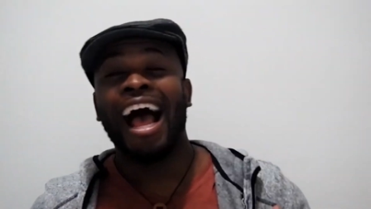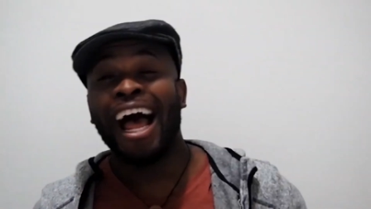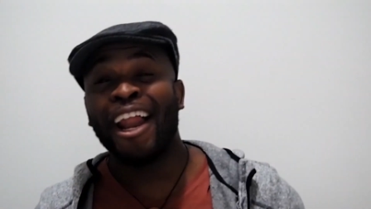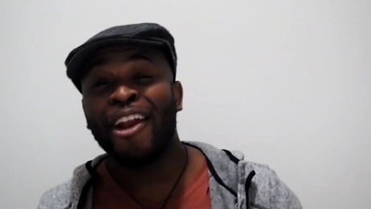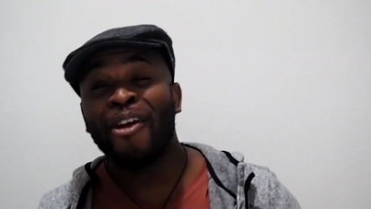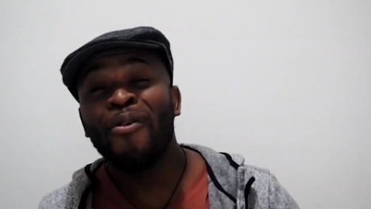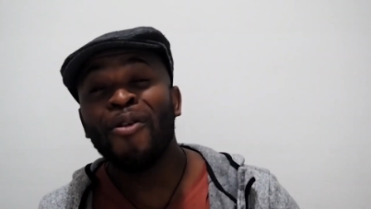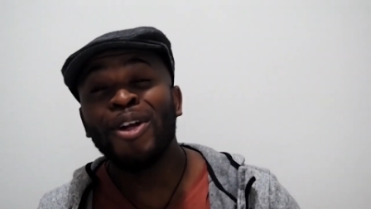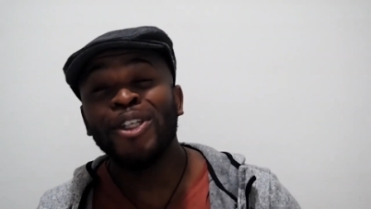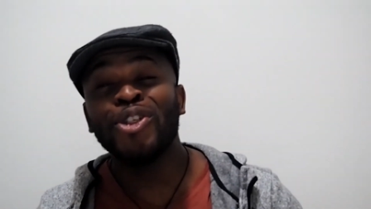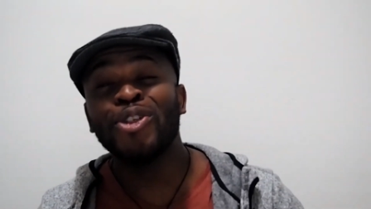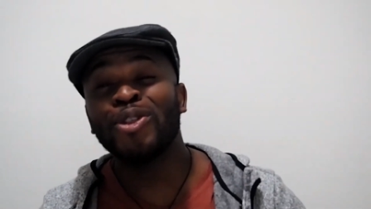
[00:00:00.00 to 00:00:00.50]
I
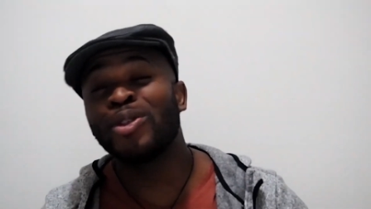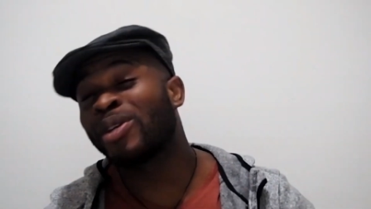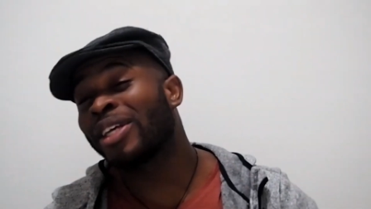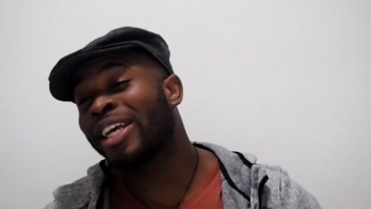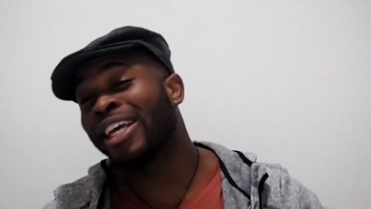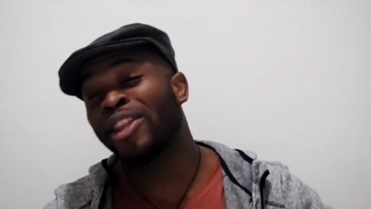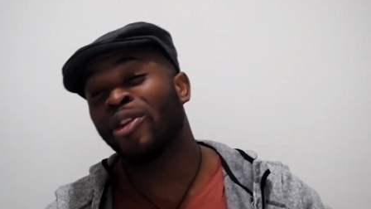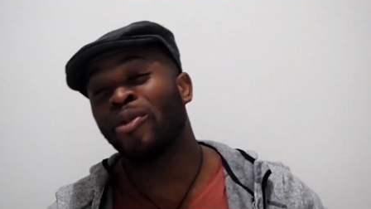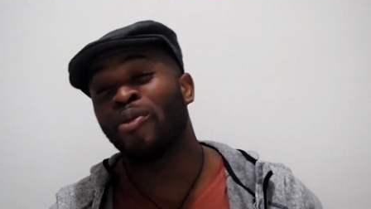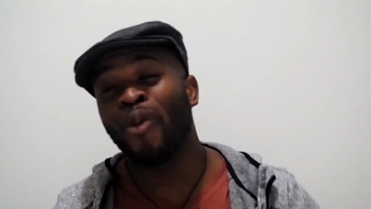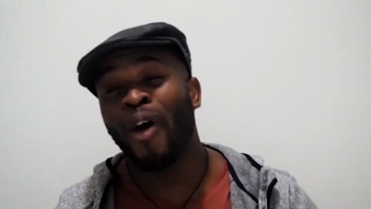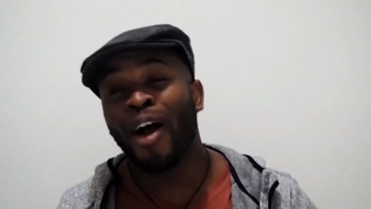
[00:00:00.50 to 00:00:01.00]
don't want you to get
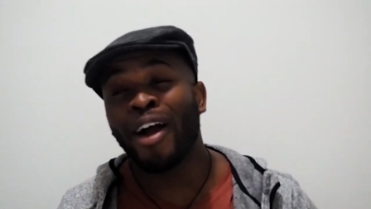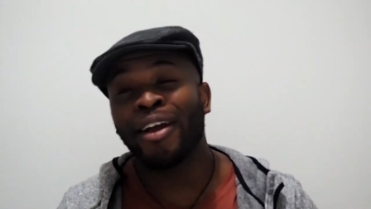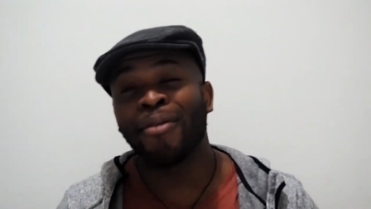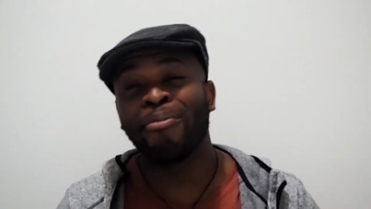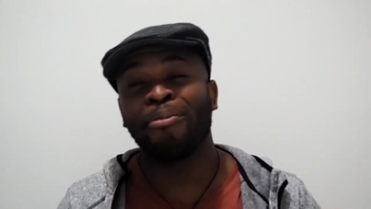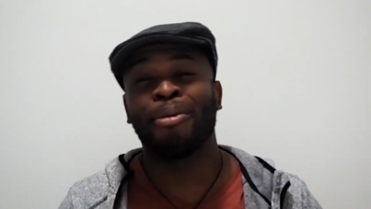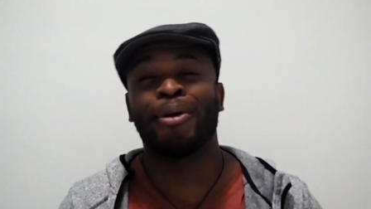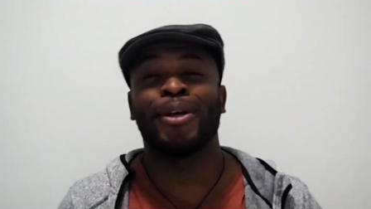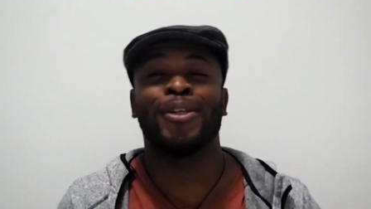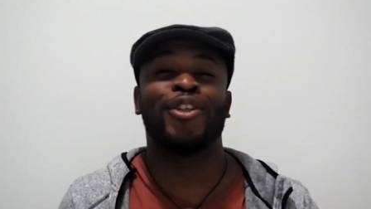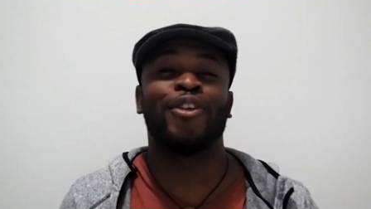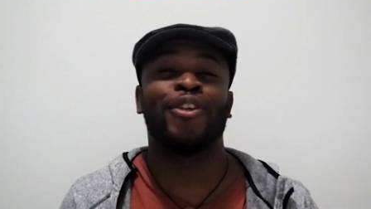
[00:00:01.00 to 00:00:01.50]
the wrong
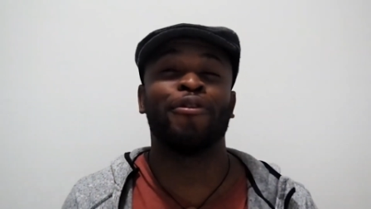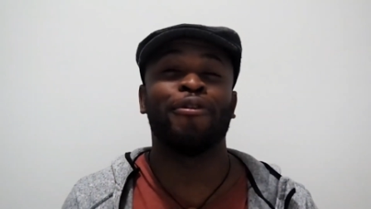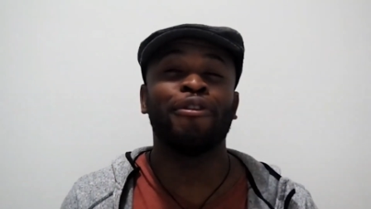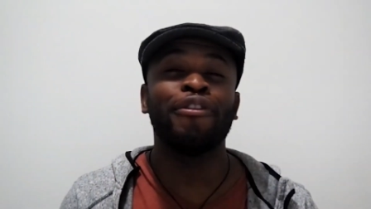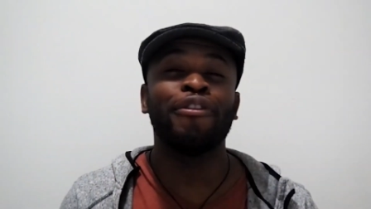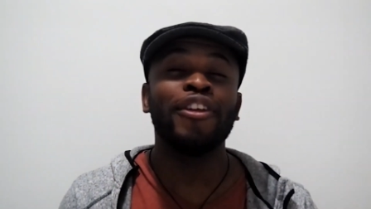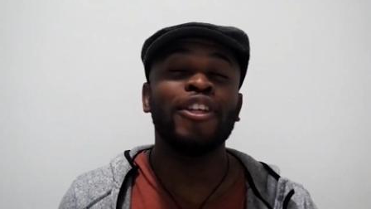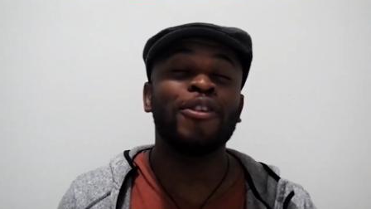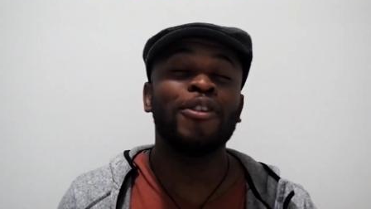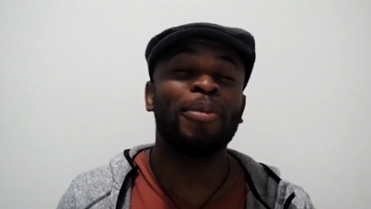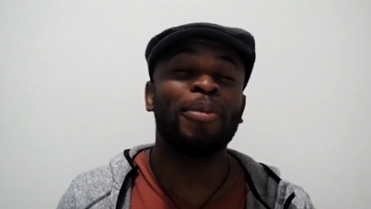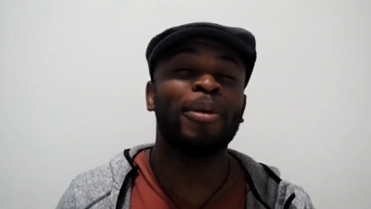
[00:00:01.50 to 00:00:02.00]
impression.
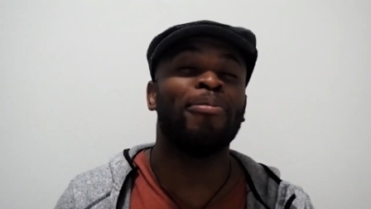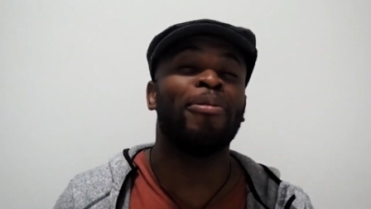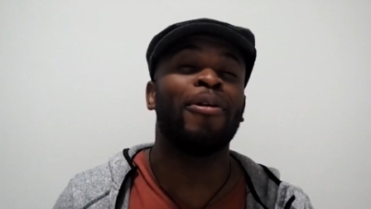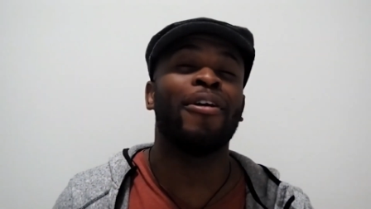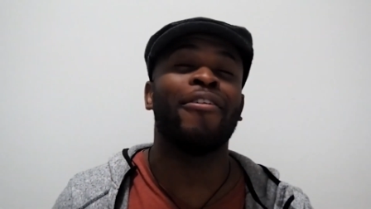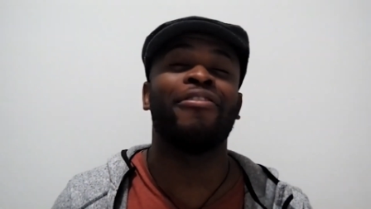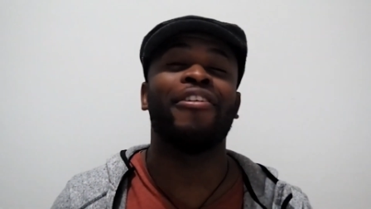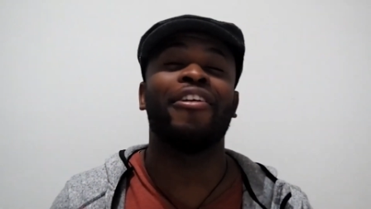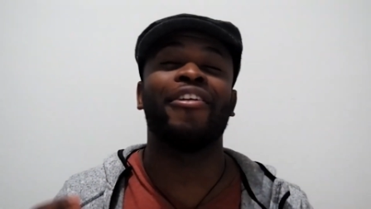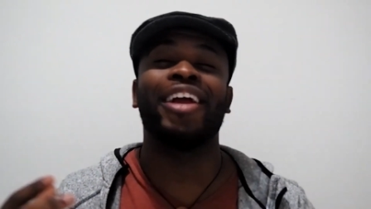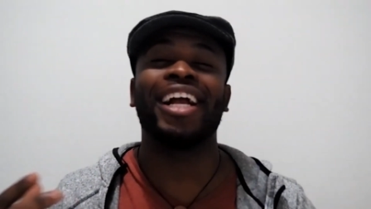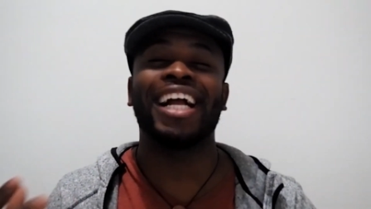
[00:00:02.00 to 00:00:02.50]
Finnish people are
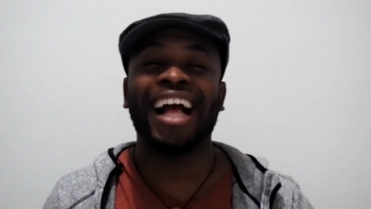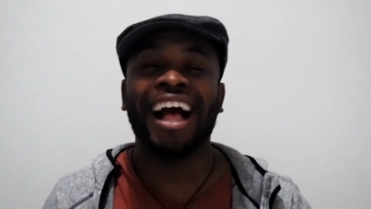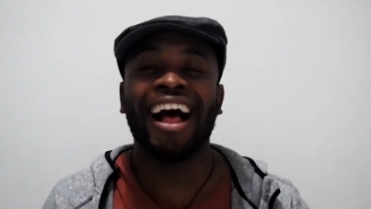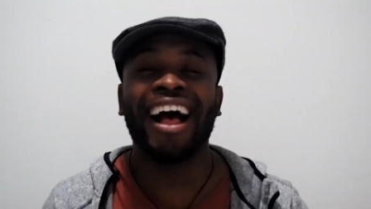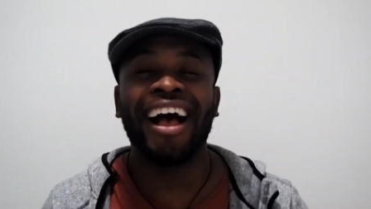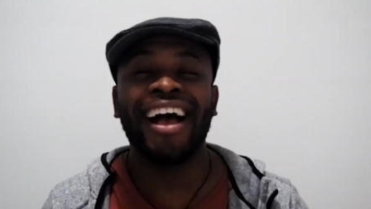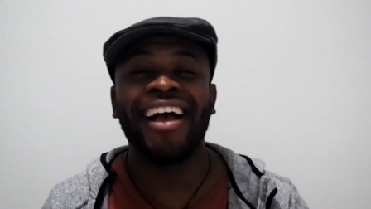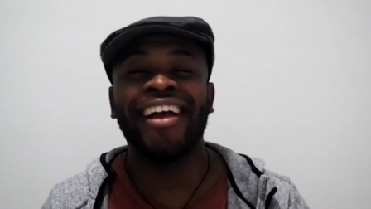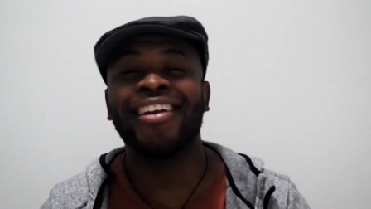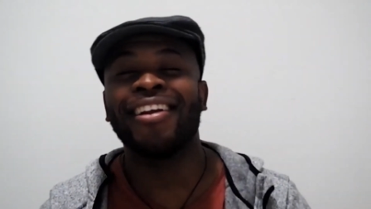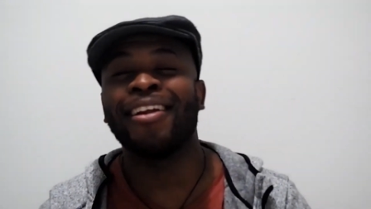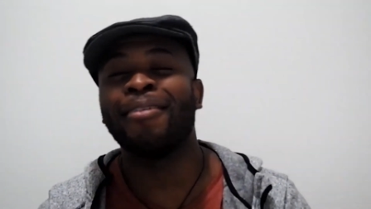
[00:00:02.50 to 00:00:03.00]
very
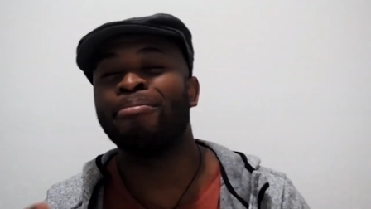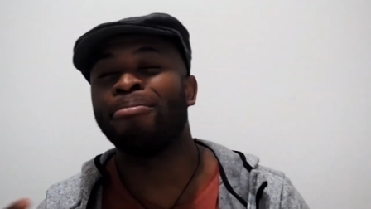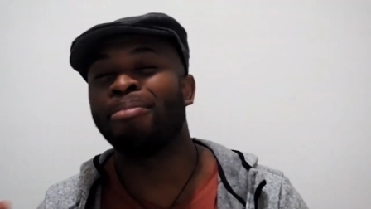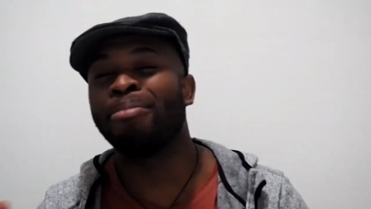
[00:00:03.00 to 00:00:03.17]
kind and